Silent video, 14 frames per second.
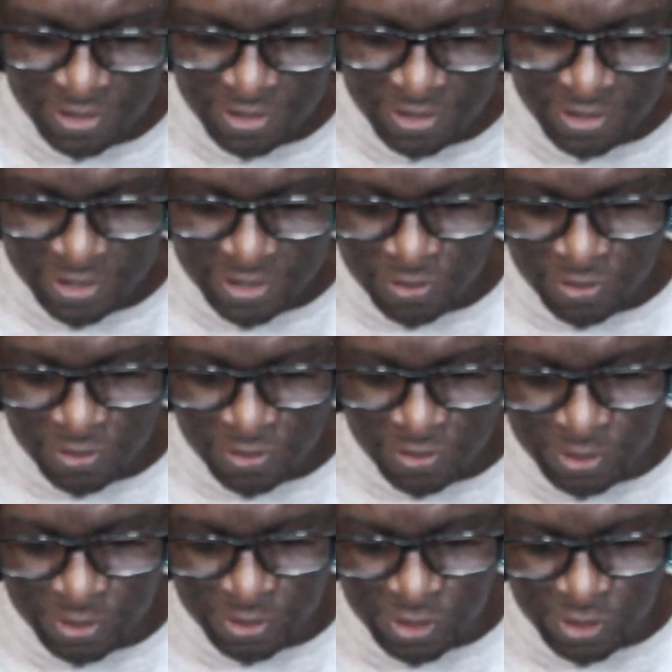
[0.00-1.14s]
for
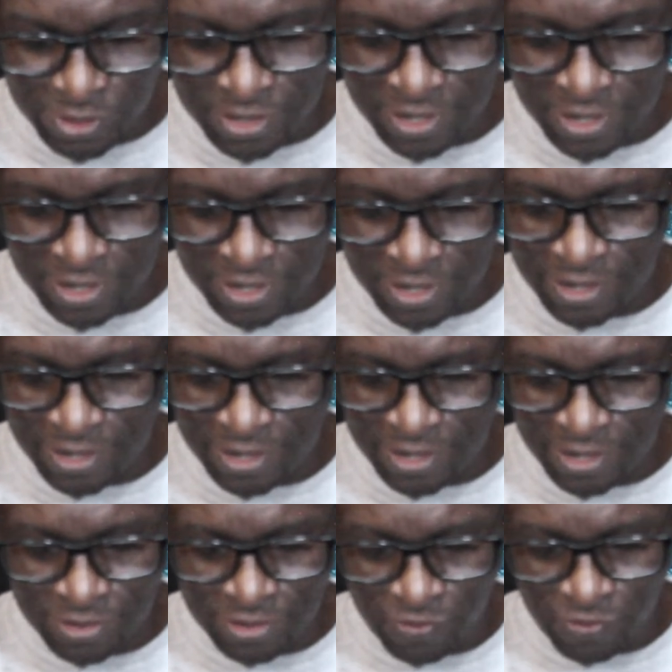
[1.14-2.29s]
tuning
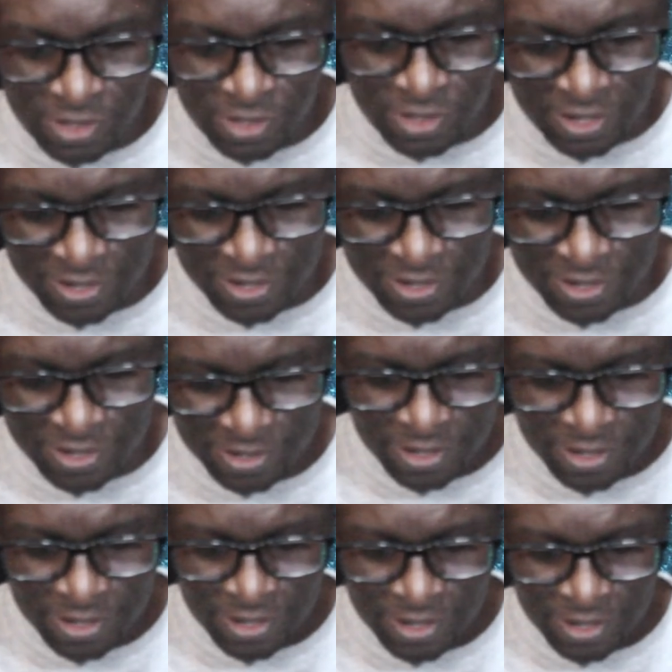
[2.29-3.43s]
in.
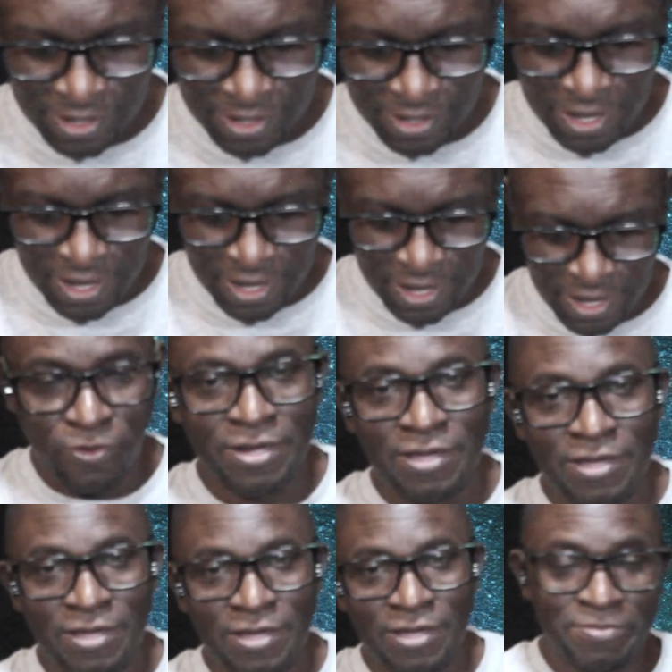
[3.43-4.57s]
And don't forget,
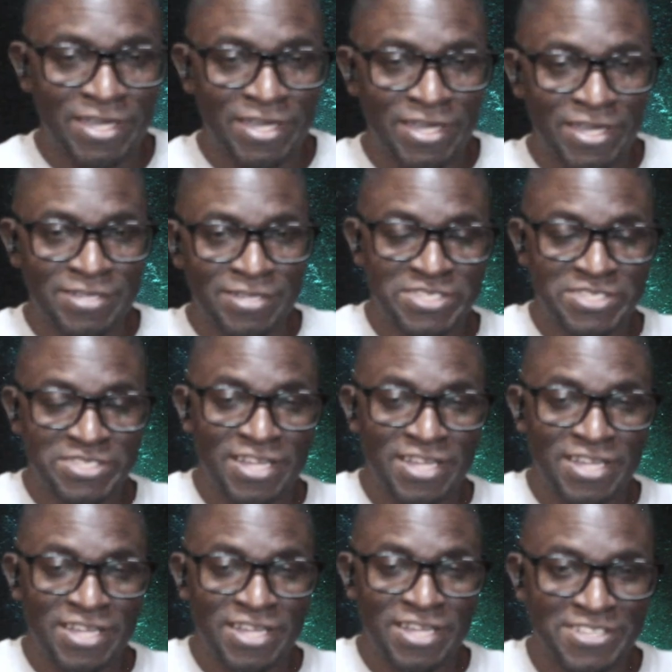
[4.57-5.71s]
there are some stars
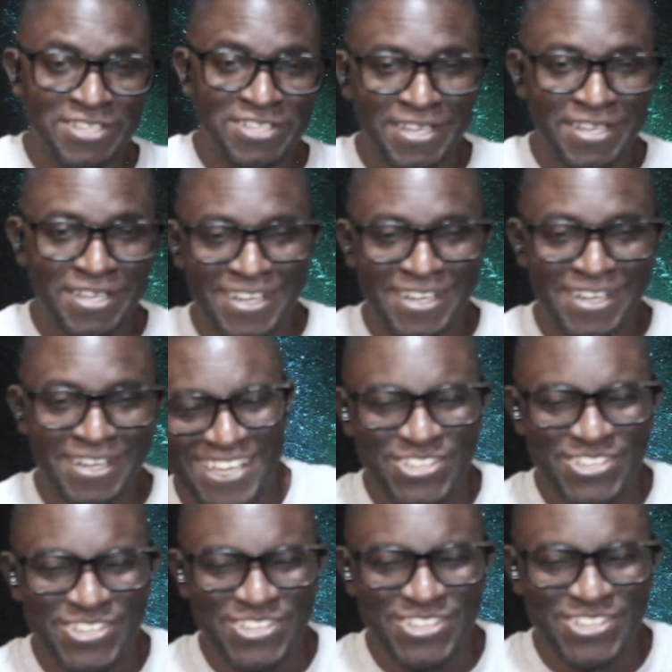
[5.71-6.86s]
in there.
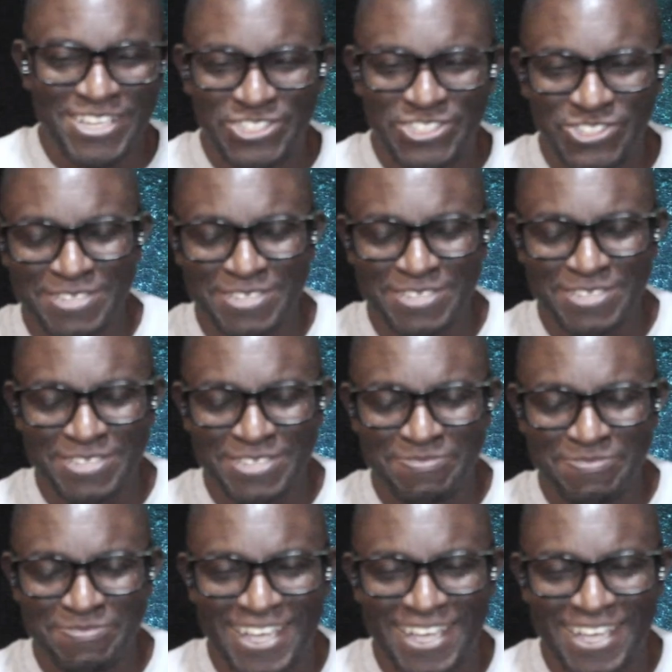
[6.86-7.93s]
You can shoot us some stars.